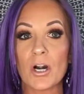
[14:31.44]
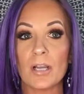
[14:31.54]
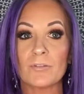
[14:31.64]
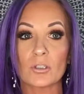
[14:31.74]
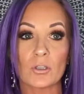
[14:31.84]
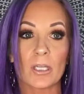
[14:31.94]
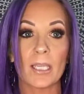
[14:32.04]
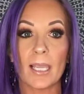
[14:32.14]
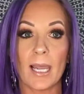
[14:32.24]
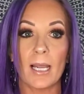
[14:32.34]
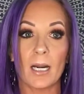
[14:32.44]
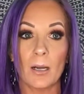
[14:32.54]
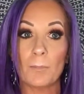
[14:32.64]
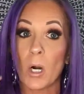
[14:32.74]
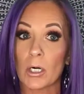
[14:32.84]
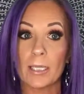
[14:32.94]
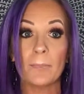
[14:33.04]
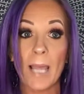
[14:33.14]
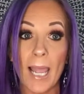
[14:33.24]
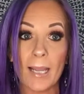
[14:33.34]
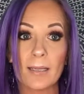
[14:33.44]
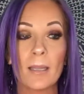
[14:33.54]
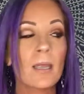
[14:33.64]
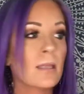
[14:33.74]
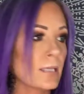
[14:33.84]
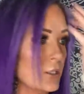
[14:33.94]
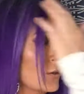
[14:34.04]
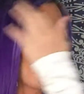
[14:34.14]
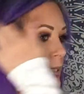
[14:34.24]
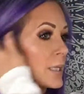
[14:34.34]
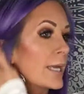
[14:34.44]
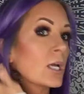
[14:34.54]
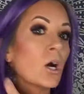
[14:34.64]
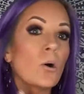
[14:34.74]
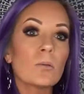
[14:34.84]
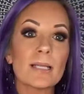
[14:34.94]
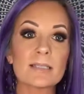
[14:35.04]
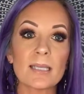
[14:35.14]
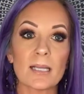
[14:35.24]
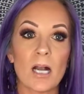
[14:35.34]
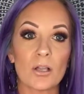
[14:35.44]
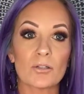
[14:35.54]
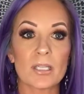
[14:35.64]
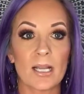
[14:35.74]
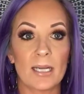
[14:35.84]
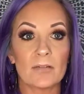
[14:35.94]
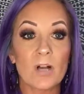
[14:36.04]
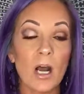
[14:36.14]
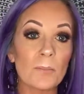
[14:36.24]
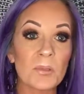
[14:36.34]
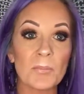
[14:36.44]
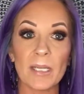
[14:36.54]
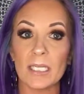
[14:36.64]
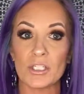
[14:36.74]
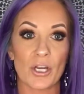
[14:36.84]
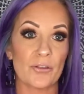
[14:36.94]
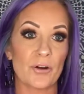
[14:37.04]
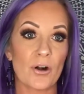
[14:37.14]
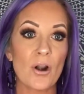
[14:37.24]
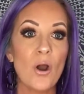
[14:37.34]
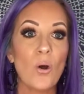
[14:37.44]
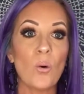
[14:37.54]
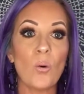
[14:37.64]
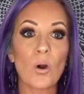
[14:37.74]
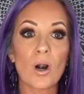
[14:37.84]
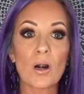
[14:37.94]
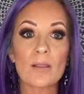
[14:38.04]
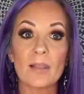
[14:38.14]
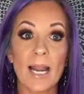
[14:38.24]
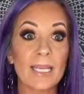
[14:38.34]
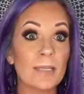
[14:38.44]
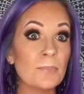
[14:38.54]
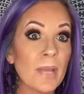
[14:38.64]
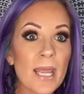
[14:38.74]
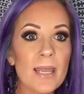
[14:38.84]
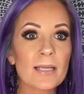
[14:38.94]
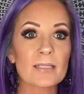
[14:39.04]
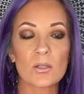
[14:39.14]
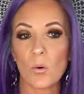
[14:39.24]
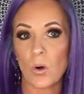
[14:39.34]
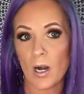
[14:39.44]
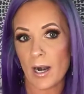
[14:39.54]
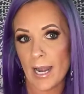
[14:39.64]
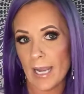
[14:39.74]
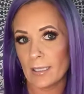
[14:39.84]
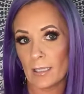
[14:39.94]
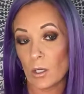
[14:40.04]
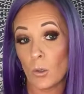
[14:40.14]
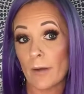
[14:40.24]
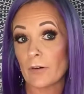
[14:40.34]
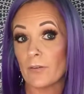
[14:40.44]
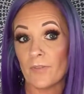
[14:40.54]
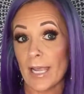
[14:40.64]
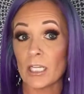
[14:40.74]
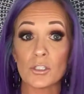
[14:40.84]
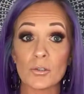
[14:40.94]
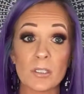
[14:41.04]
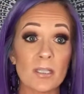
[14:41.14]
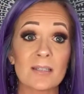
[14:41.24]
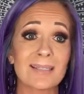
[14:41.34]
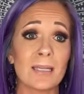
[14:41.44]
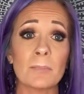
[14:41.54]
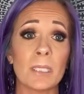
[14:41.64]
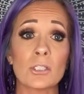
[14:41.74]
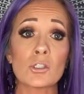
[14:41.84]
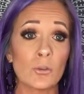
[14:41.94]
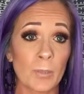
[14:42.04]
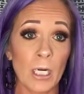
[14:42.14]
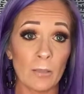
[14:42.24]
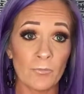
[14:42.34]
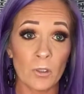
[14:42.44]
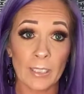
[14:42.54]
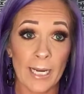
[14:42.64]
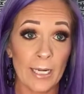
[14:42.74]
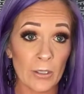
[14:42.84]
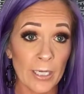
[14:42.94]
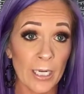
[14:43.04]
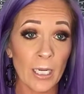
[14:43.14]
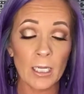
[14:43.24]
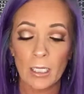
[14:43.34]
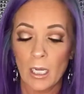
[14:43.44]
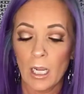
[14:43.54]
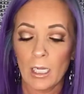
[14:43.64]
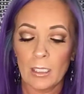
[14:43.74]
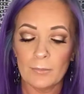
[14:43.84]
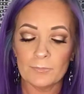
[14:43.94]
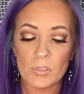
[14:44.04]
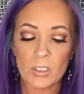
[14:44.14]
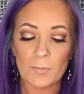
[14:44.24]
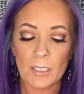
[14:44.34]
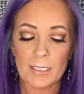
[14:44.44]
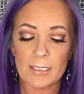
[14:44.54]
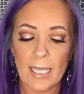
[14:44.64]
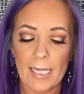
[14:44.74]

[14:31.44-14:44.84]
if you're looking at a party pack, then you can be like, oh, let's get colors that kind of complement each other, or that I can mix, and whoever invited you to this can be super helpful in that area. Just because